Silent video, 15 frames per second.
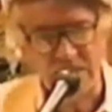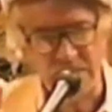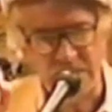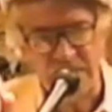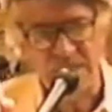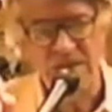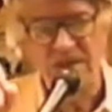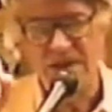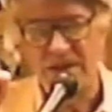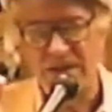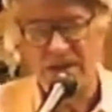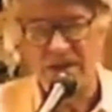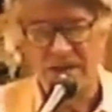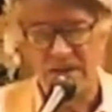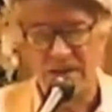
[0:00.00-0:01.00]
me,
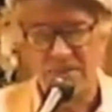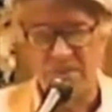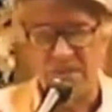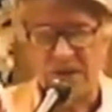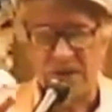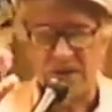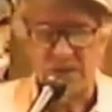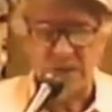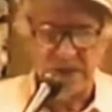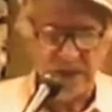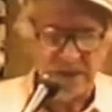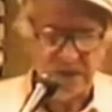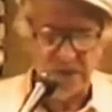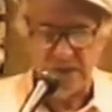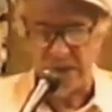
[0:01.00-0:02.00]
because we're not
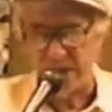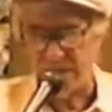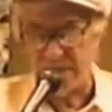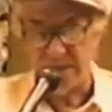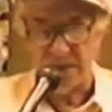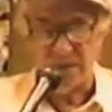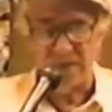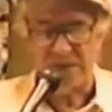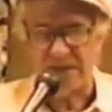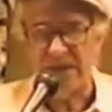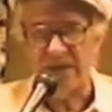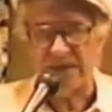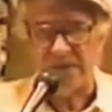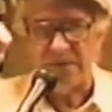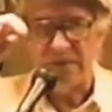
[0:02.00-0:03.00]
shooting in sequence
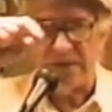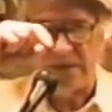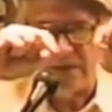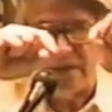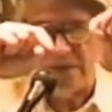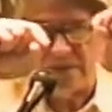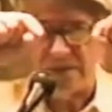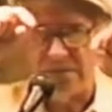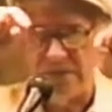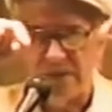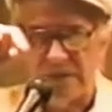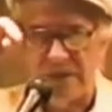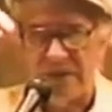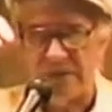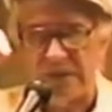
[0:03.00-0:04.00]
either, and it's a
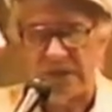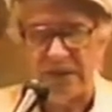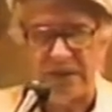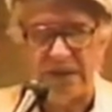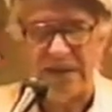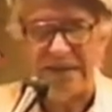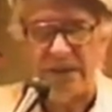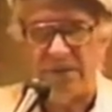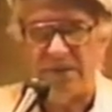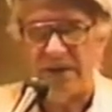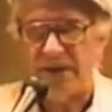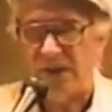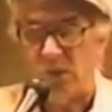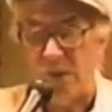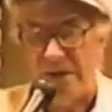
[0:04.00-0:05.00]
very intricate kind of thing.
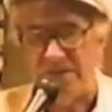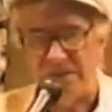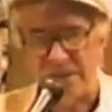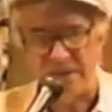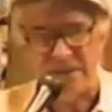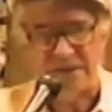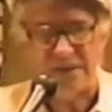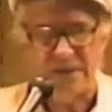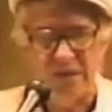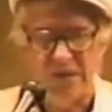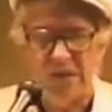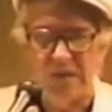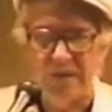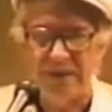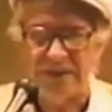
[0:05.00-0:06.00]
The wife doesn't
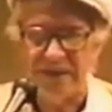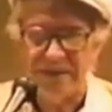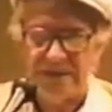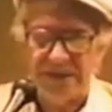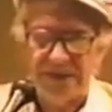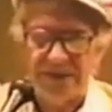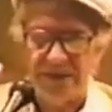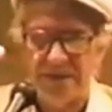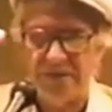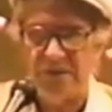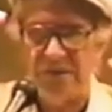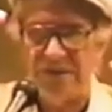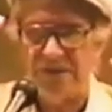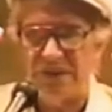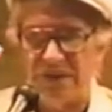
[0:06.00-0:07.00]
know, and it's the
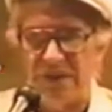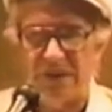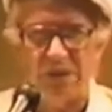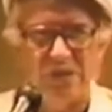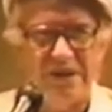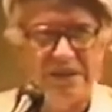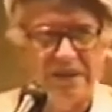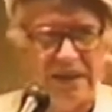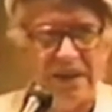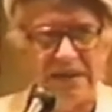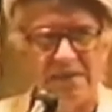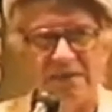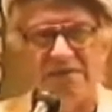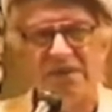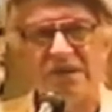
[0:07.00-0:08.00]
question of degrees. It has to
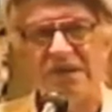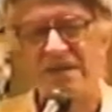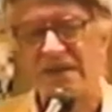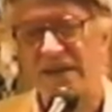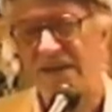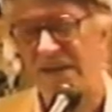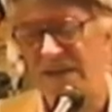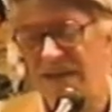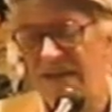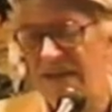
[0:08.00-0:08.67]
be very subtle.